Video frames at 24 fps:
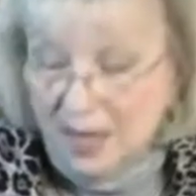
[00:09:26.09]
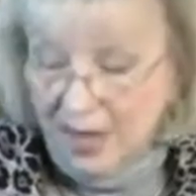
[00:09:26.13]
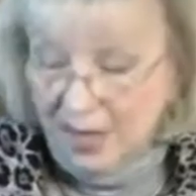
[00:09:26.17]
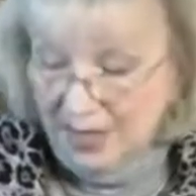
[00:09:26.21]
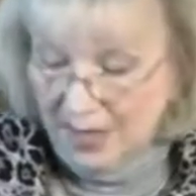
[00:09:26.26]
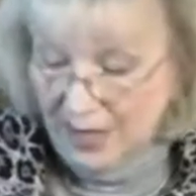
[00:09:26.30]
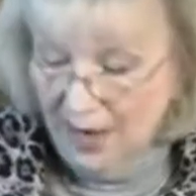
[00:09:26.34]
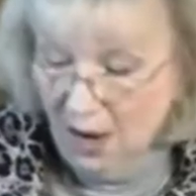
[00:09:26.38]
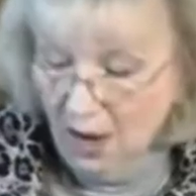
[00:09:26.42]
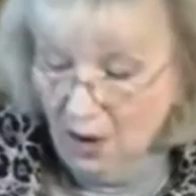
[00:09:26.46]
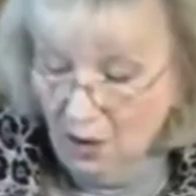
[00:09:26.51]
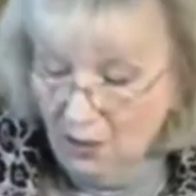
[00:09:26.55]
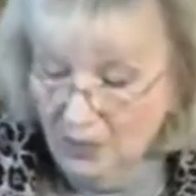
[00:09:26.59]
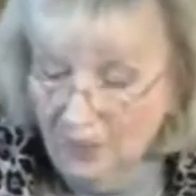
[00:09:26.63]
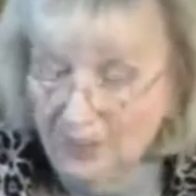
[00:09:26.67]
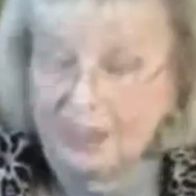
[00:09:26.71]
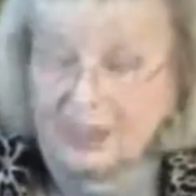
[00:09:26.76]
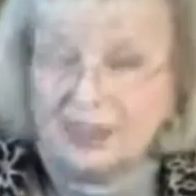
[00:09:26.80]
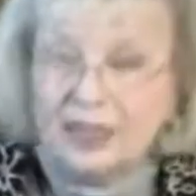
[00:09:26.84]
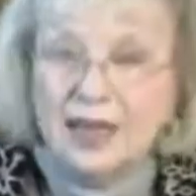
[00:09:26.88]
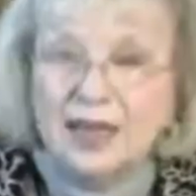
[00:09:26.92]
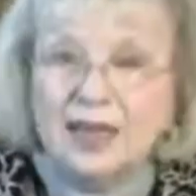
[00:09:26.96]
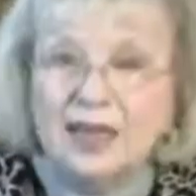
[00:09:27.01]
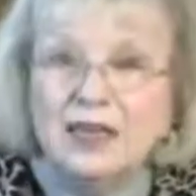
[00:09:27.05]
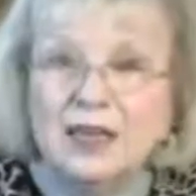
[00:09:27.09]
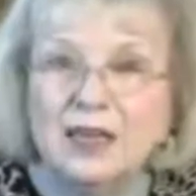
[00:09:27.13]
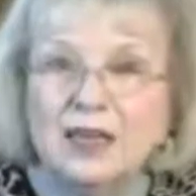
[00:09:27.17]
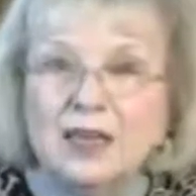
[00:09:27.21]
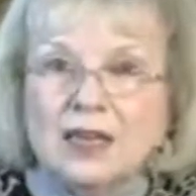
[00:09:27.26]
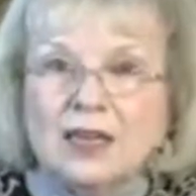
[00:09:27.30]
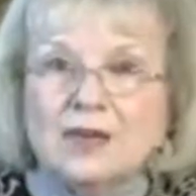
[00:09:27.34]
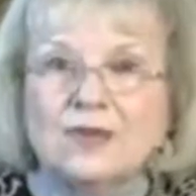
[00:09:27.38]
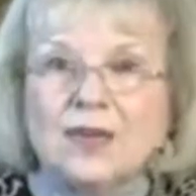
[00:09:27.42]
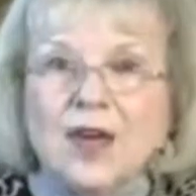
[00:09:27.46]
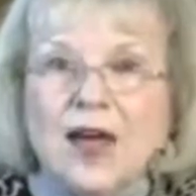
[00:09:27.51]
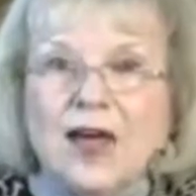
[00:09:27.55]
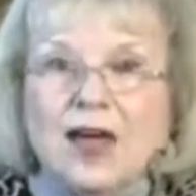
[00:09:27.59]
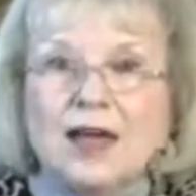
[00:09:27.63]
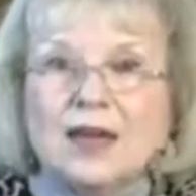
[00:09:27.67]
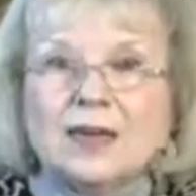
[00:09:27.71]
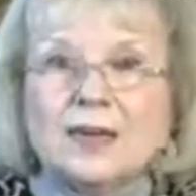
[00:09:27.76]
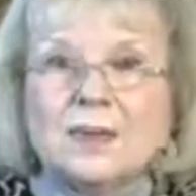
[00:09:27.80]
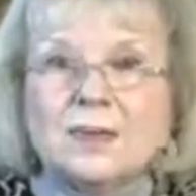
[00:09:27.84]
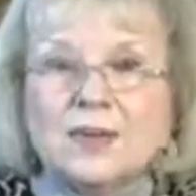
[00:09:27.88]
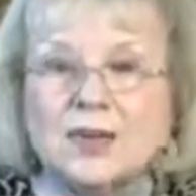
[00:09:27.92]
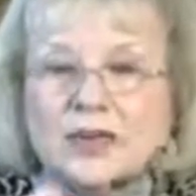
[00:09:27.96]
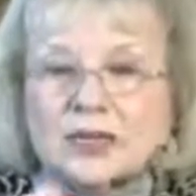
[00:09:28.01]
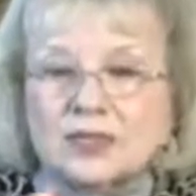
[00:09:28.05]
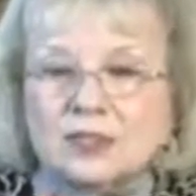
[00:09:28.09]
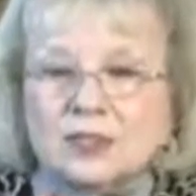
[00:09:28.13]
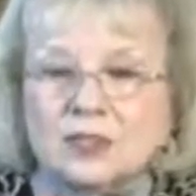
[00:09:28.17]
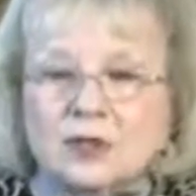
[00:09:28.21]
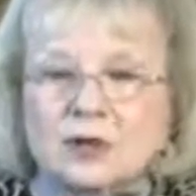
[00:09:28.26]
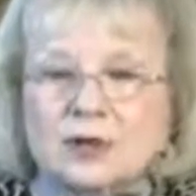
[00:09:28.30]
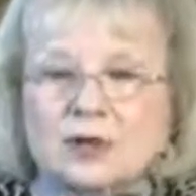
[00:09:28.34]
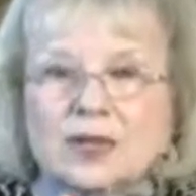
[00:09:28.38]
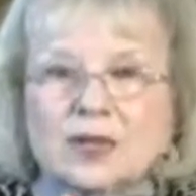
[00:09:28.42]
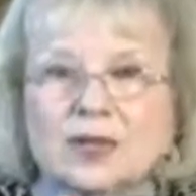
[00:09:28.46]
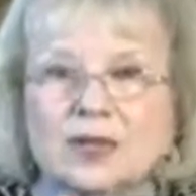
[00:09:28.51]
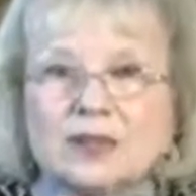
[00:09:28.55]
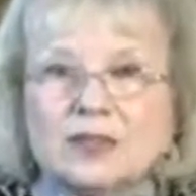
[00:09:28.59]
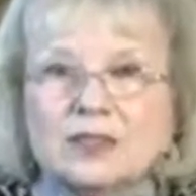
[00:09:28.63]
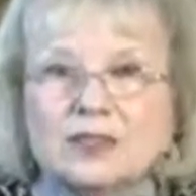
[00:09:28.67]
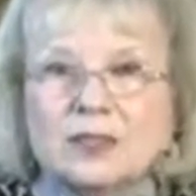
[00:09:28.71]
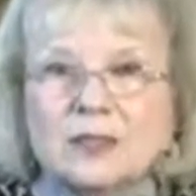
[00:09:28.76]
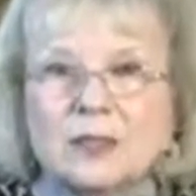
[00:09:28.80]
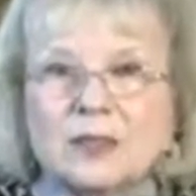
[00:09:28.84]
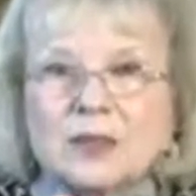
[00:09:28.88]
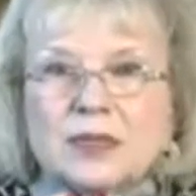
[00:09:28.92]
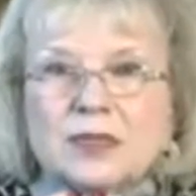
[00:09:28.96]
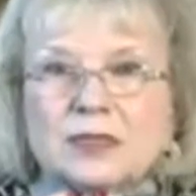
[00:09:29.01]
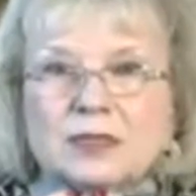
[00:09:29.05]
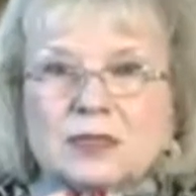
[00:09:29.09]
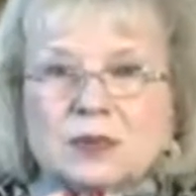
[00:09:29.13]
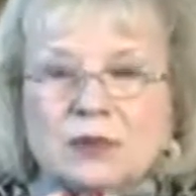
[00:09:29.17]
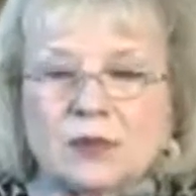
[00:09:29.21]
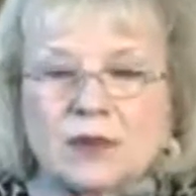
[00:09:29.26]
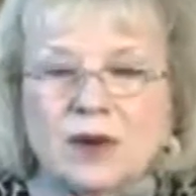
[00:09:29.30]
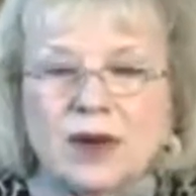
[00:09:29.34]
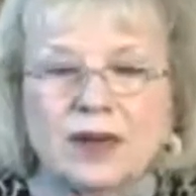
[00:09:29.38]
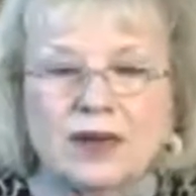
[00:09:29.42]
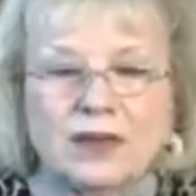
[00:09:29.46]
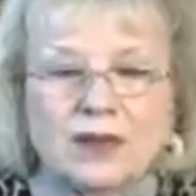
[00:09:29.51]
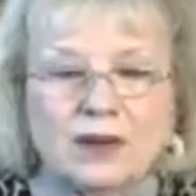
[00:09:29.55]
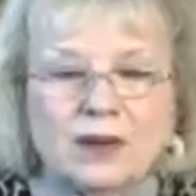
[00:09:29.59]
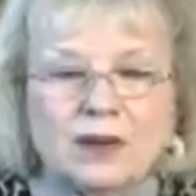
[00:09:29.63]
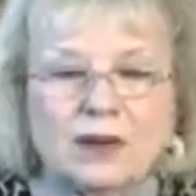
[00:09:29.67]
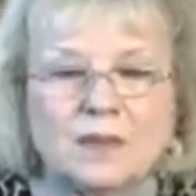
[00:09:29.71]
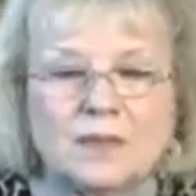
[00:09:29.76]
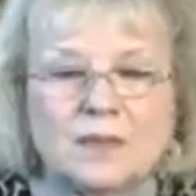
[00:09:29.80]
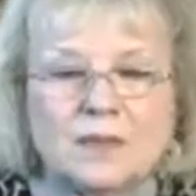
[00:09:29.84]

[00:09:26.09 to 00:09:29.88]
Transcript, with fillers: And I always say, if I had a pencil, and here is a pencil right here,